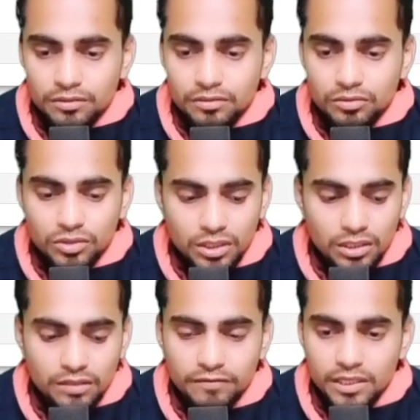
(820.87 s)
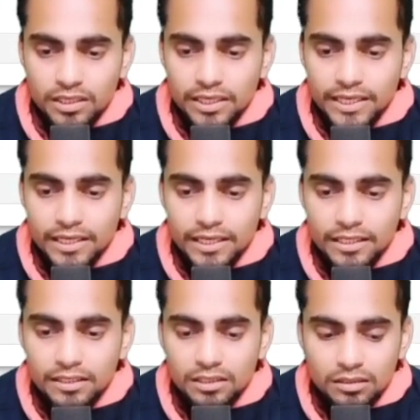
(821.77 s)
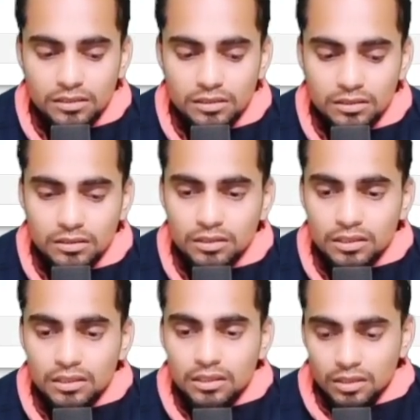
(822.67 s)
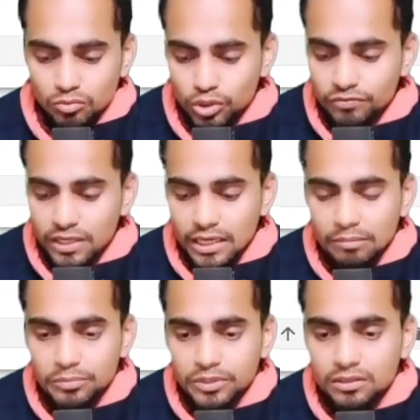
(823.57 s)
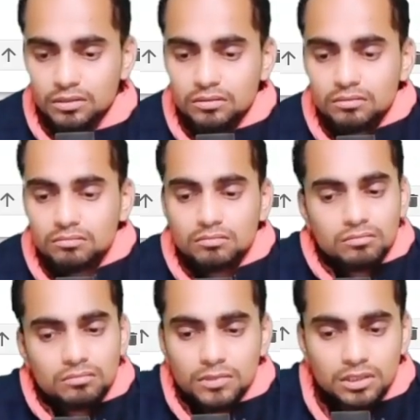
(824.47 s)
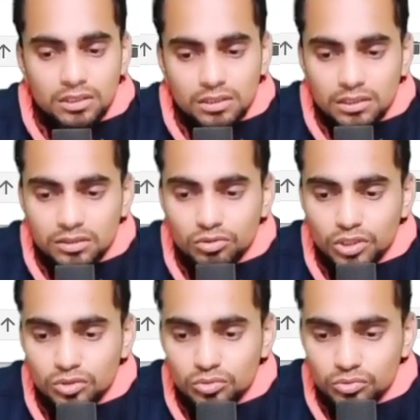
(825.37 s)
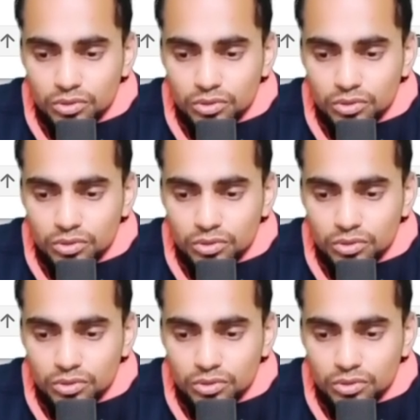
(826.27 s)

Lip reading: Okay, if I write like this, what will happen? This is going to